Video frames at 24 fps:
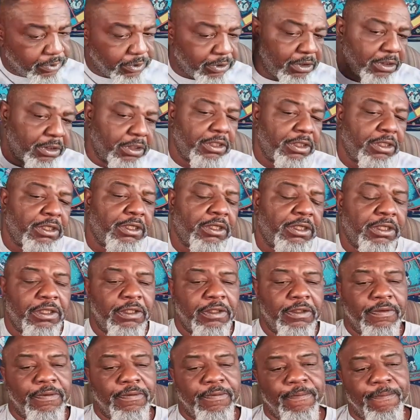Uh,
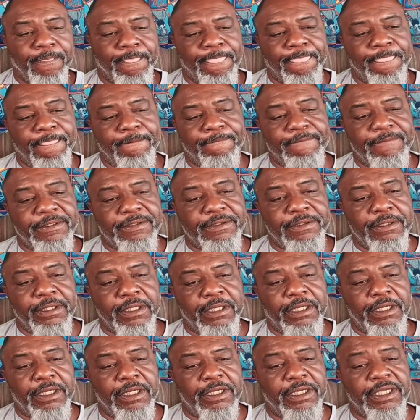it's,
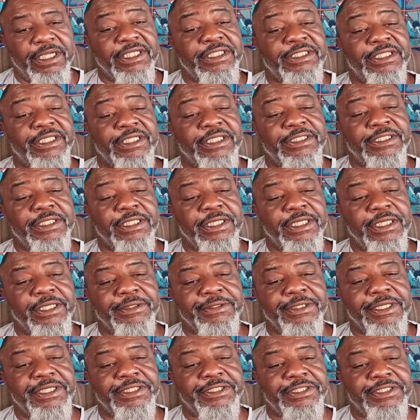uh, it's just,
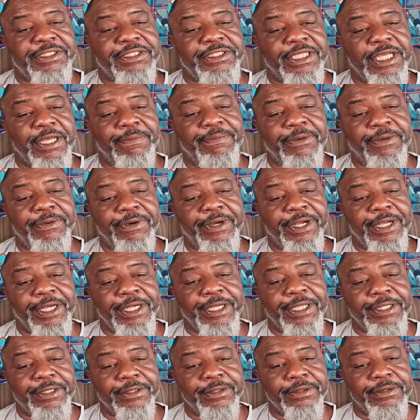it's
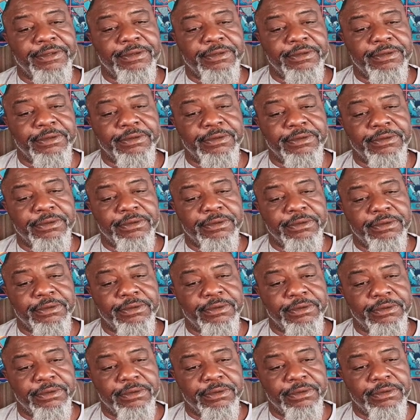separating.
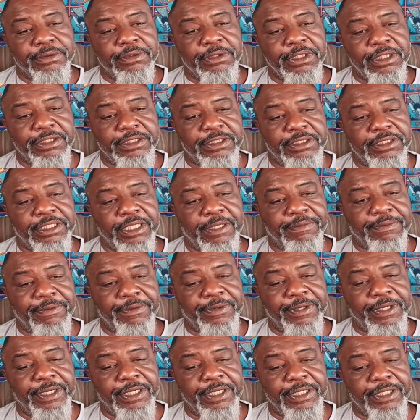It's
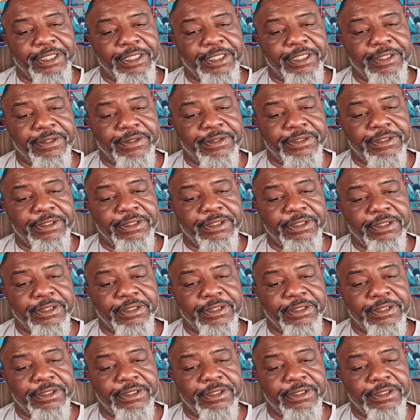separating energy.